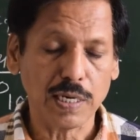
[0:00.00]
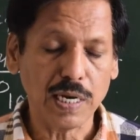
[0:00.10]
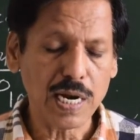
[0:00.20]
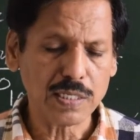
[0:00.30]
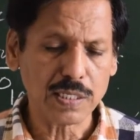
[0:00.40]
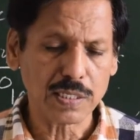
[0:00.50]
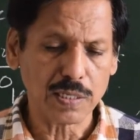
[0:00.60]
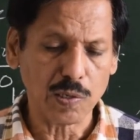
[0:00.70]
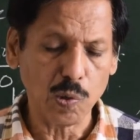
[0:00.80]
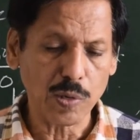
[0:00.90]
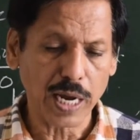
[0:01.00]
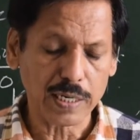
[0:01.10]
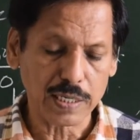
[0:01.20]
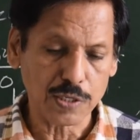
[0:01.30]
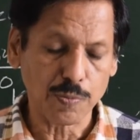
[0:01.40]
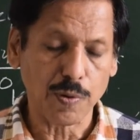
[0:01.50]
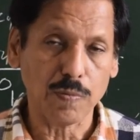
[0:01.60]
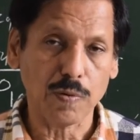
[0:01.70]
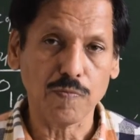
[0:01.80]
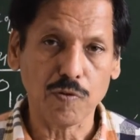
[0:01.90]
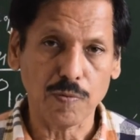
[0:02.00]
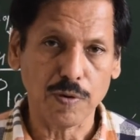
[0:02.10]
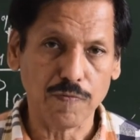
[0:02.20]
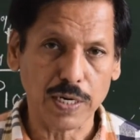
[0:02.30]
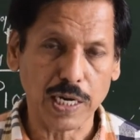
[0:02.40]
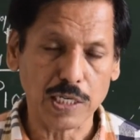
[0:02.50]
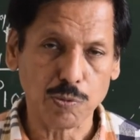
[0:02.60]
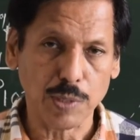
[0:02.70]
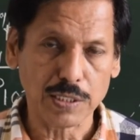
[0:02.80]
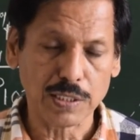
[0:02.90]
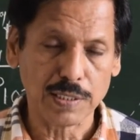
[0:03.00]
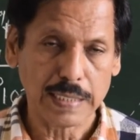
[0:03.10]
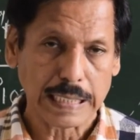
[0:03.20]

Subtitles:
let us look at this problem from different aspects.